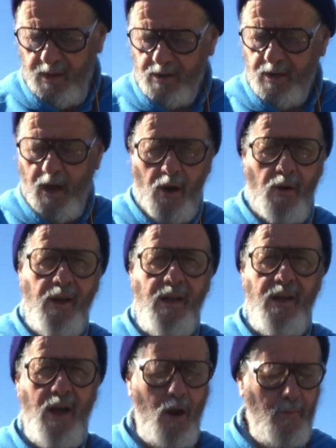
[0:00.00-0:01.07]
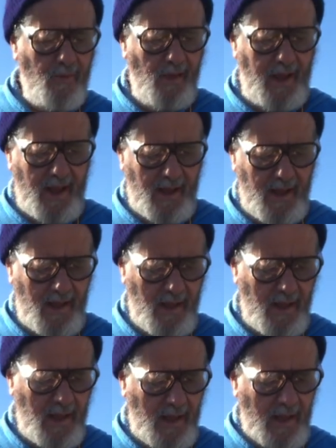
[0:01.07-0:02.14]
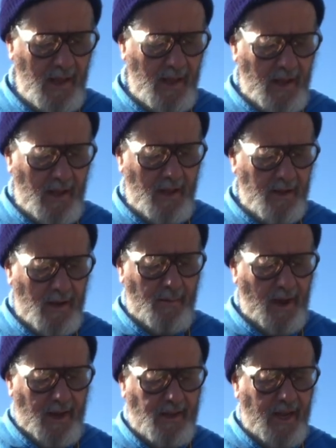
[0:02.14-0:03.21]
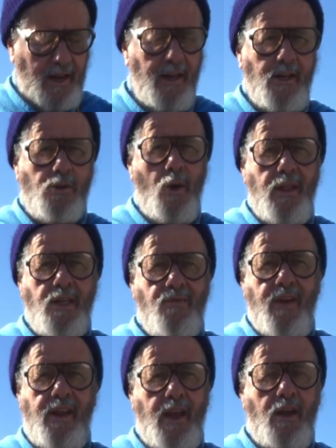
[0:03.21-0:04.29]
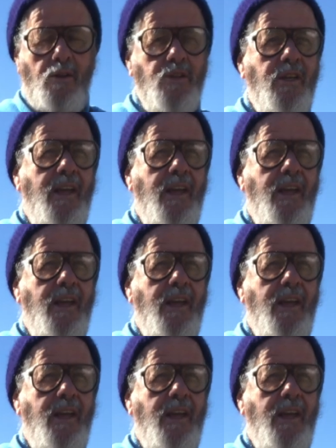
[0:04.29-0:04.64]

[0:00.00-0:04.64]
So hopefully somebody's getting to enjoy these videos.